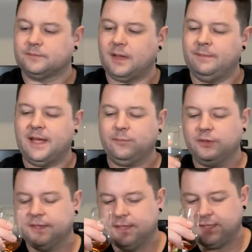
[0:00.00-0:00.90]
not
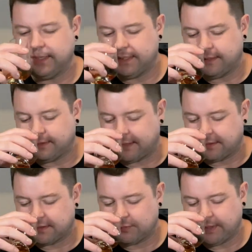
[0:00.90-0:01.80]
really getting anything
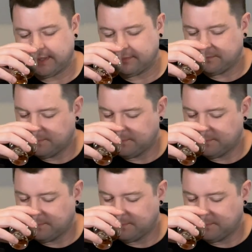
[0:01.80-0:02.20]
sweet.